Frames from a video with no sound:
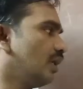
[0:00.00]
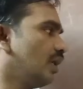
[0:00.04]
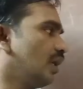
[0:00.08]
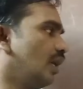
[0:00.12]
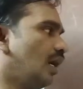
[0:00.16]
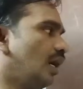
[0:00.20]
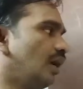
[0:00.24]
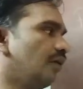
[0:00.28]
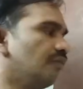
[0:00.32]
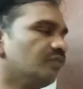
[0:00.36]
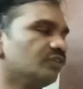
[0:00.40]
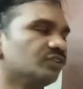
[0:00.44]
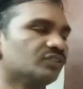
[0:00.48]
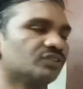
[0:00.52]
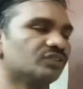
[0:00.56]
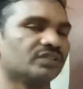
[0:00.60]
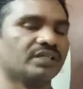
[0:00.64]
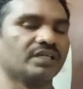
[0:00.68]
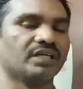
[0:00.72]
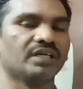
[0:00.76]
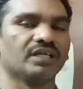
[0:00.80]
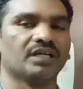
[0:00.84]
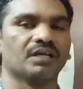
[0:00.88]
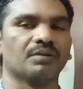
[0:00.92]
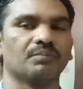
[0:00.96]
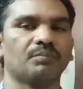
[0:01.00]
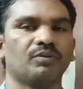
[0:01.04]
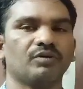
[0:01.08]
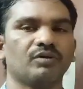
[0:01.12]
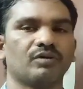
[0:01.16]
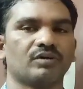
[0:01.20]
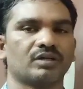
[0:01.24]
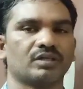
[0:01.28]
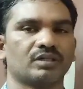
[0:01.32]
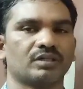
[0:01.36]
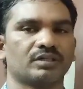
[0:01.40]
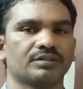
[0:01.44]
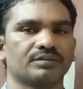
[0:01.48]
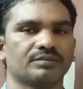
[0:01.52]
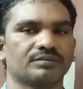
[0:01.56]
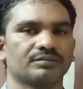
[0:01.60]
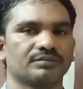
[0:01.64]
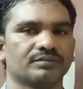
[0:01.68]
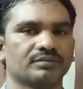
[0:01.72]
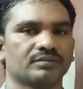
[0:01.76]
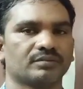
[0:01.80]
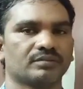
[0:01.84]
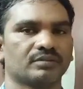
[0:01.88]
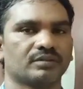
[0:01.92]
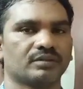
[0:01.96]
I was reading a book.
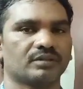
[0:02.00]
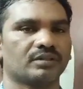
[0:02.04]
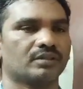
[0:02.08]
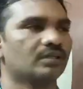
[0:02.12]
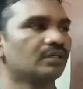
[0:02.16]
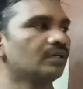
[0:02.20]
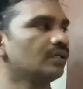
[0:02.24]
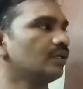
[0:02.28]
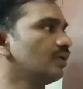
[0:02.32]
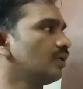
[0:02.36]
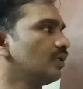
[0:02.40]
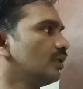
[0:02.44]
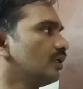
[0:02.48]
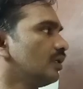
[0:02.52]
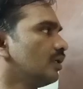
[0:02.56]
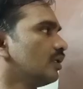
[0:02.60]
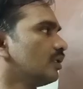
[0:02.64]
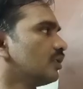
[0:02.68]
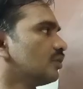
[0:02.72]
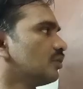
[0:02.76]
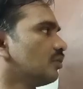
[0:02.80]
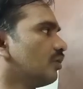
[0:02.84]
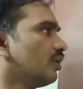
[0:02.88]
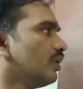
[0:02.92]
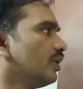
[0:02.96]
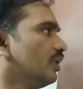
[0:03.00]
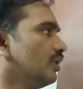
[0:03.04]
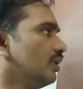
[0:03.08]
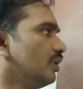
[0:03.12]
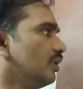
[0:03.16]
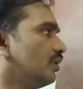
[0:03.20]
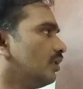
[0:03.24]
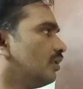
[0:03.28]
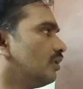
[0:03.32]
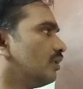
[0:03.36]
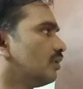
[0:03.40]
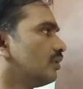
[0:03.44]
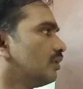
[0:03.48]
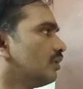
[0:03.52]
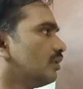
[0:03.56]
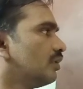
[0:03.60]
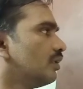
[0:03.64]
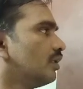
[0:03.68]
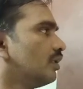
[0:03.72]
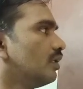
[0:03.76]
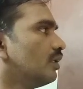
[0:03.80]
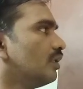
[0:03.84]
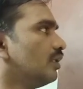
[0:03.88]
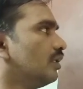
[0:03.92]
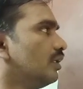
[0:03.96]
So here
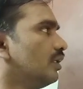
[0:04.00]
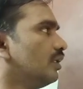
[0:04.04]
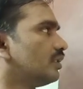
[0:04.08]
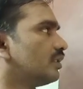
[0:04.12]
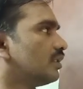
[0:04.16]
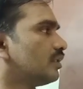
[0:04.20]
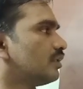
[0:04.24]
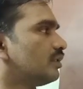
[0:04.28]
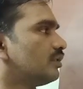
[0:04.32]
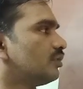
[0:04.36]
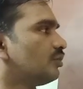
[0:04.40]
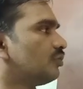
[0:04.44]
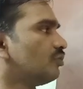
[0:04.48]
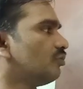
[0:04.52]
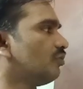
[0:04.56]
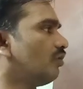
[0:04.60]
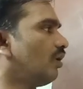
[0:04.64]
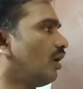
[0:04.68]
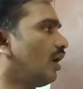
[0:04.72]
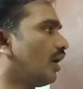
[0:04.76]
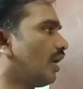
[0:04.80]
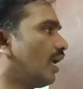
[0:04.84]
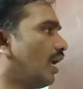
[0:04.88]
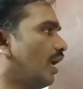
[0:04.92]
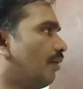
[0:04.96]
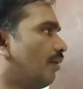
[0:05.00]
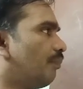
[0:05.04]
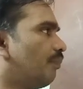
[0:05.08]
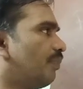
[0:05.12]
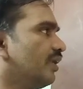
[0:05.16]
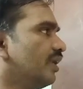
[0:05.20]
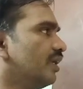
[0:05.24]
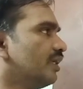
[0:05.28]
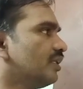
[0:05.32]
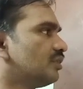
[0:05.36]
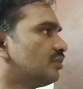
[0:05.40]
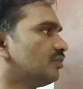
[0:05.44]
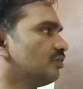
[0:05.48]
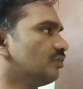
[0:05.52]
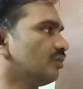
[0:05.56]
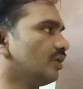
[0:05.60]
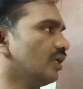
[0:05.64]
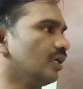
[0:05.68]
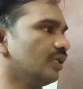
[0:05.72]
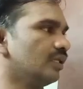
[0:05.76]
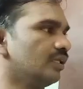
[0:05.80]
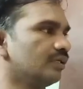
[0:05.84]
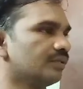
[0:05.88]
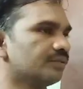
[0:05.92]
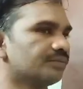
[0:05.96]
these two are happening
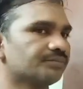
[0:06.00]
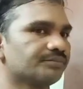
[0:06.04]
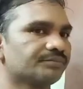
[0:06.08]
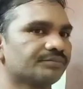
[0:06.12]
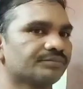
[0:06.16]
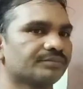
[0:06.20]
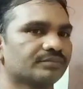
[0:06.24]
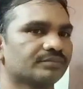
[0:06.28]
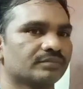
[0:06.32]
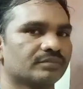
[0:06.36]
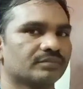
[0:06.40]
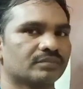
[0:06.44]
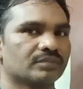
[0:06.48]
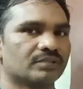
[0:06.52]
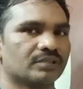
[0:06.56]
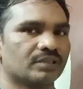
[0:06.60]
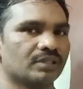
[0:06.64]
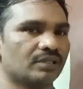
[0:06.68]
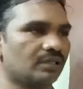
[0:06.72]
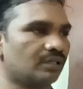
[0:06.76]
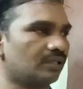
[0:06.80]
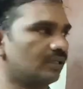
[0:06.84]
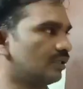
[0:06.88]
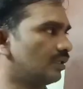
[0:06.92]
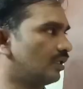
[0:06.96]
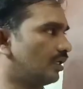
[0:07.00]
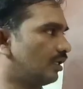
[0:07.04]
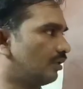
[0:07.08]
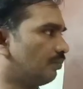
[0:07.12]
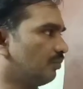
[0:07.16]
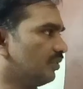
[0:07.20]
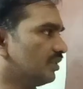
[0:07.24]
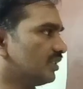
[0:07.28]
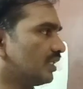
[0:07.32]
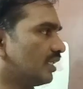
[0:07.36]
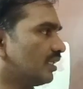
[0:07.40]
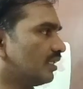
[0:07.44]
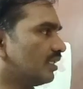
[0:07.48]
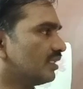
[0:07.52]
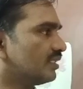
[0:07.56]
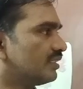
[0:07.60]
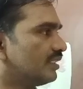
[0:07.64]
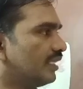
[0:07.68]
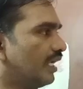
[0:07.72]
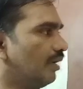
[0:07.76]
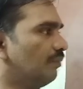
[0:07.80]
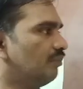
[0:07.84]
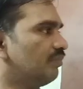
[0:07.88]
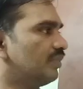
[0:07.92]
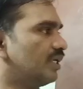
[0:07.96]
together. That means at the
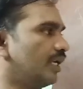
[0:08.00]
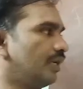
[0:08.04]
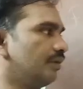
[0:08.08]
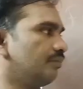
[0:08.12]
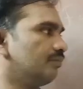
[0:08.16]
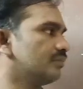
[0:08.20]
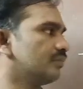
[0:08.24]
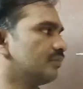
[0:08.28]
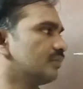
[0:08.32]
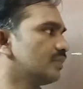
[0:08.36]
same time.